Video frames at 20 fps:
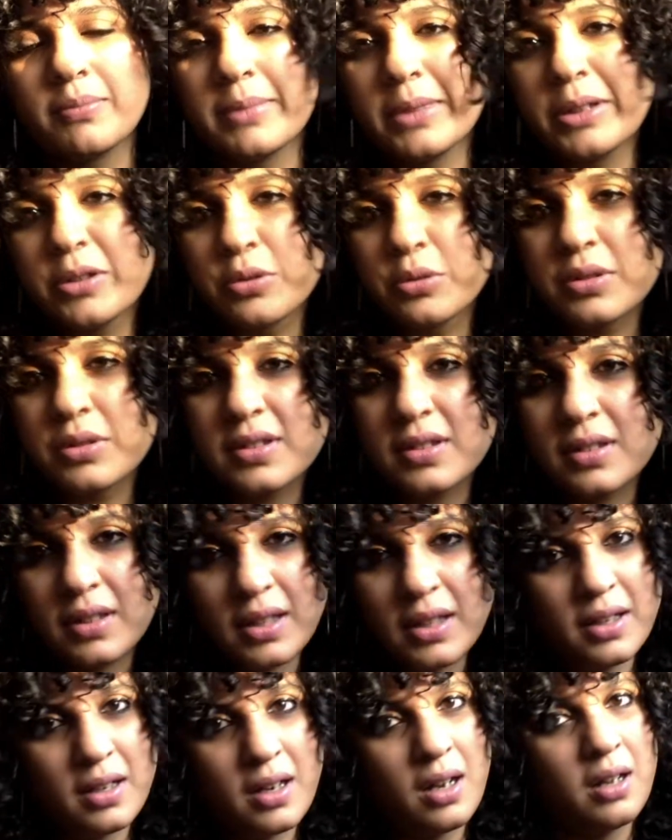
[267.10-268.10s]
my notes in
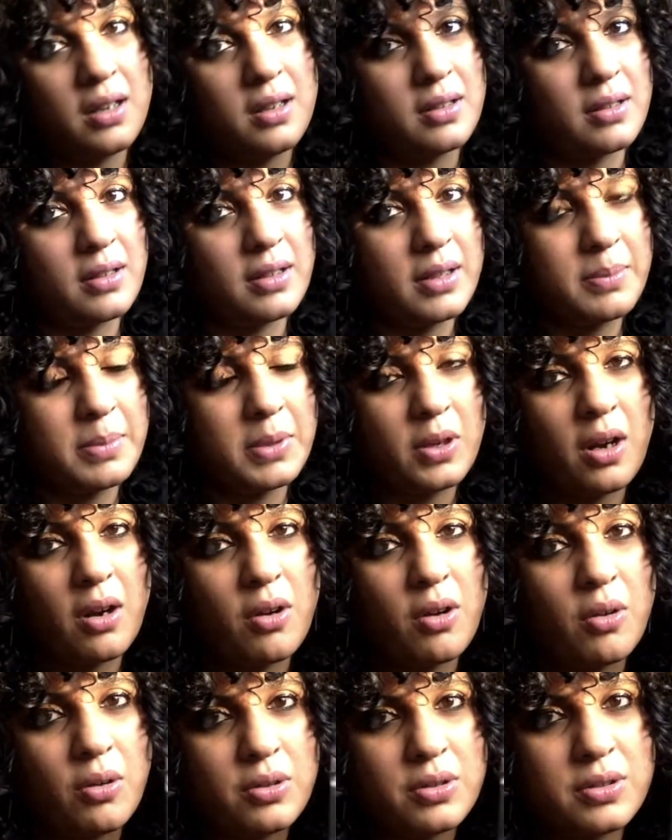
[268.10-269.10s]
there are really about how
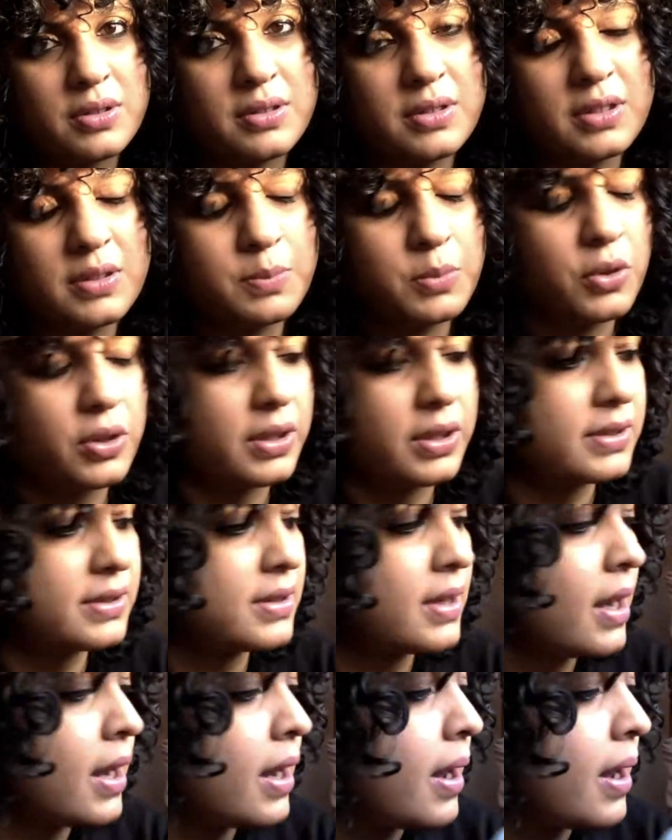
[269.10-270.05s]
gorgeous this book is.